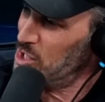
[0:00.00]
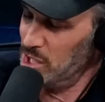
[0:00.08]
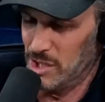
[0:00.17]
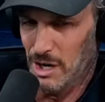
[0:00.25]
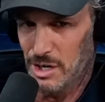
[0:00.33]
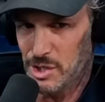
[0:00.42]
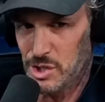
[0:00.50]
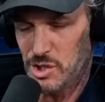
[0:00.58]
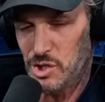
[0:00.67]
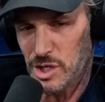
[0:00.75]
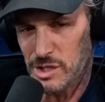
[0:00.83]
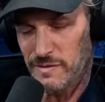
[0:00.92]
charge
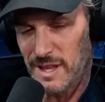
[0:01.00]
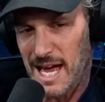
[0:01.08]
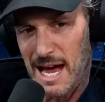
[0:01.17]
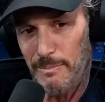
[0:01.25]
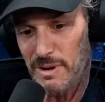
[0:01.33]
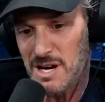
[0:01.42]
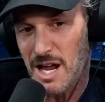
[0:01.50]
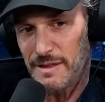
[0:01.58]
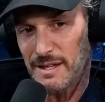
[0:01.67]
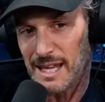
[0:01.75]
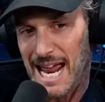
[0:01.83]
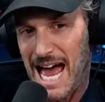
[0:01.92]
just for that, but
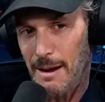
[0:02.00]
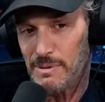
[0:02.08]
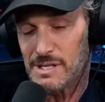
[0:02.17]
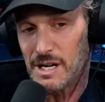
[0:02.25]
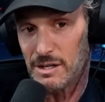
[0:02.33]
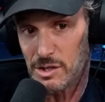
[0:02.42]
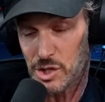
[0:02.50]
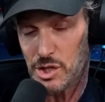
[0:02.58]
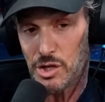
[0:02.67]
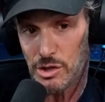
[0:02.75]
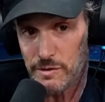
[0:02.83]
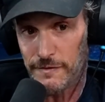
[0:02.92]
nothing that happens there? Does she
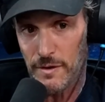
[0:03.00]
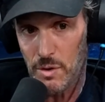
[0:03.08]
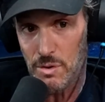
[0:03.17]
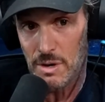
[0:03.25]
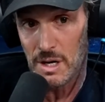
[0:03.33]
charge food?